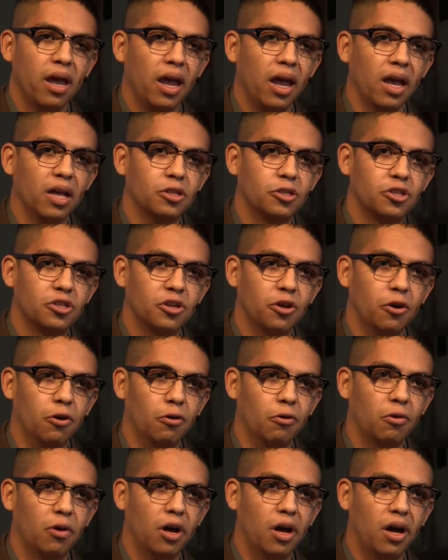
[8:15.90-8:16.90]
and
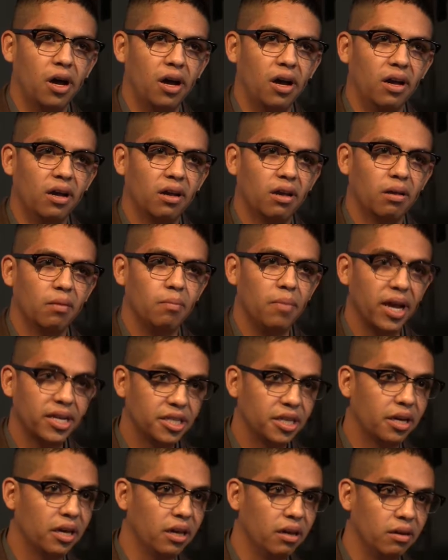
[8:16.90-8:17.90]
so
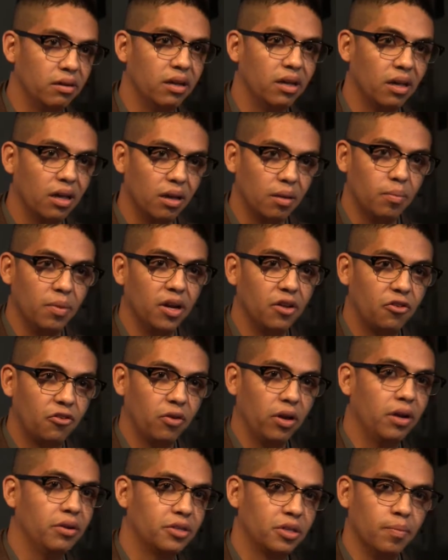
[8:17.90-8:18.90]
Mexican
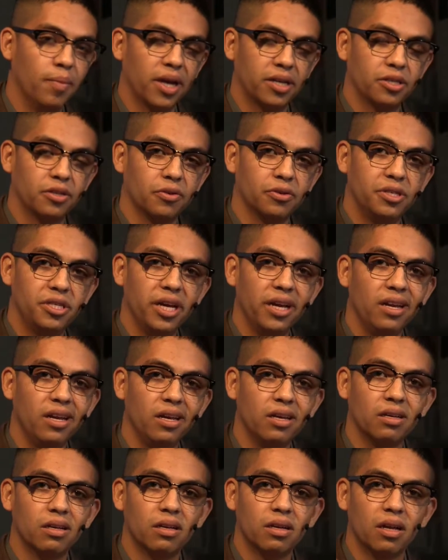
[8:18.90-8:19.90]
administrators in Mexico
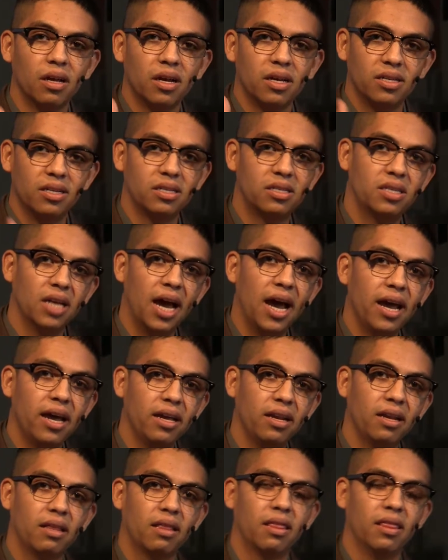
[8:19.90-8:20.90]
City
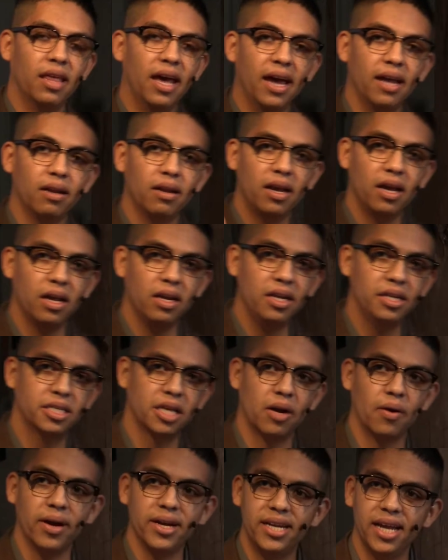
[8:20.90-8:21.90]
decide that
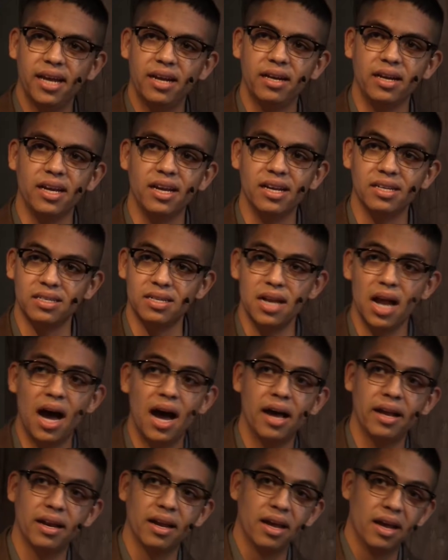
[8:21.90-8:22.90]
Genízaro identity is
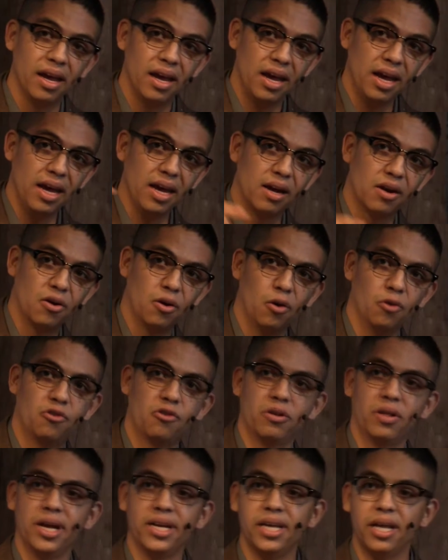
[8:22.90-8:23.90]
not a
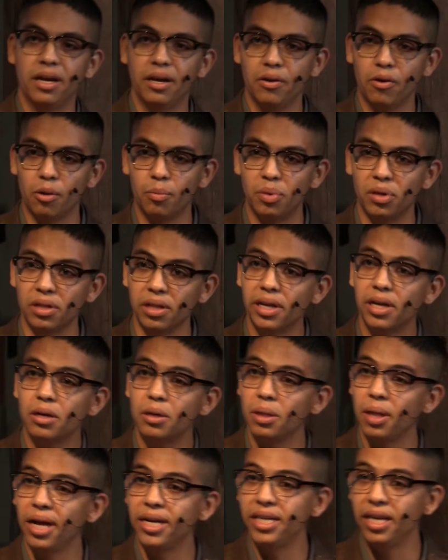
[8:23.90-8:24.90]
cultural identity or a
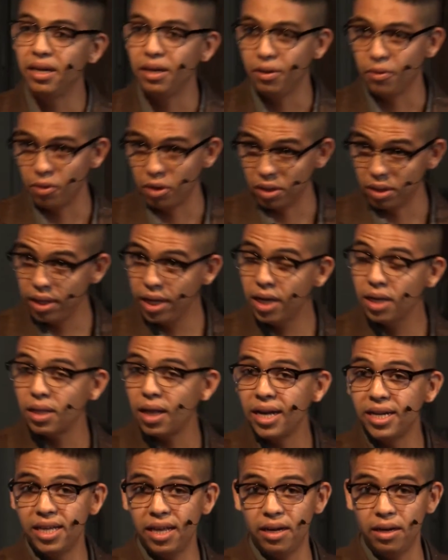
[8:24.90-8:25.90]
political identity or a legal
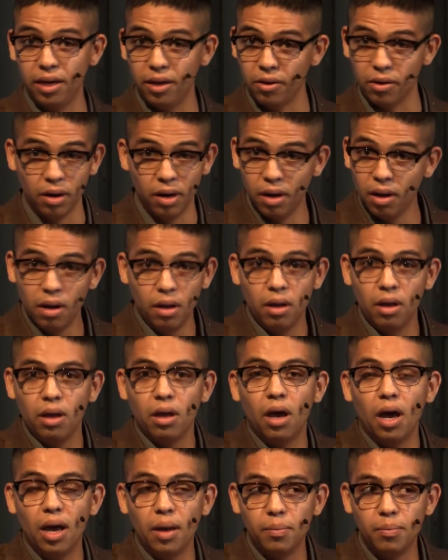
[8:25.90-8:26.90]
identity,
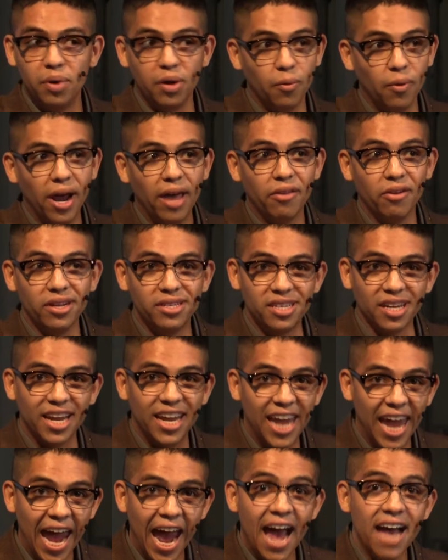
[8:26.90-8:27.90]
but rather it's a
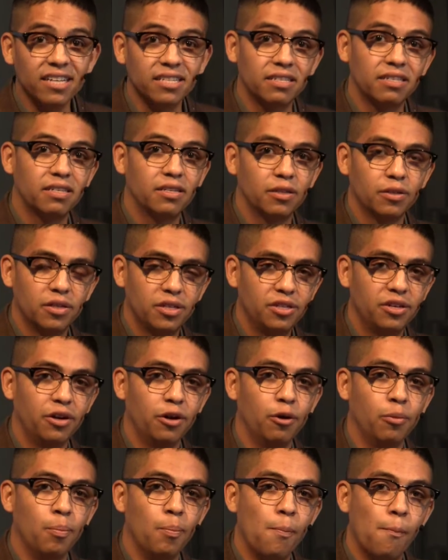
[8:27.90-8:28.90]
caste
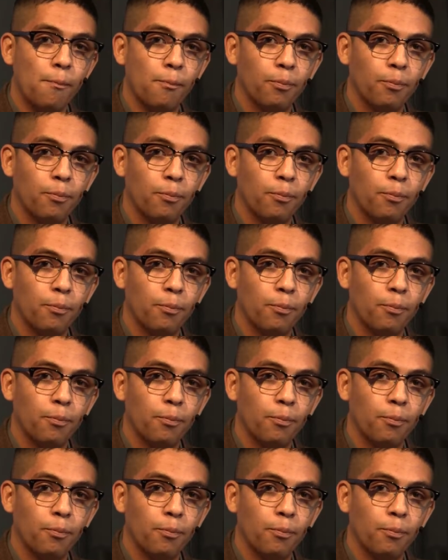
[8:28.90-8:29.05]
term.